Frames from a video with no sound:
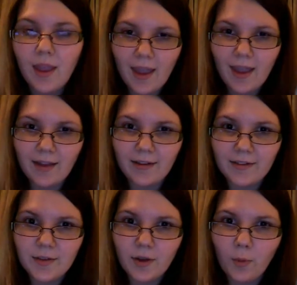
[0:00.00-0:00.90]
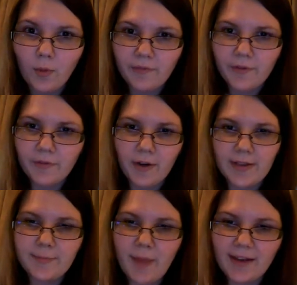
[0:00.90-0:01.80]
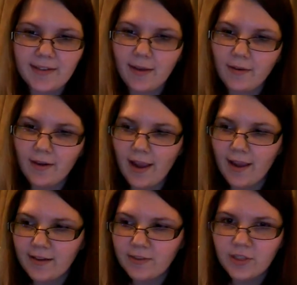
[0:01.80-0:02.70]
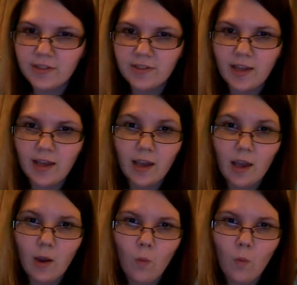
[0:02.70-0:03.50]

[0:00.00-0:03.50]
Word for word: and one of her friends backed out and she's like,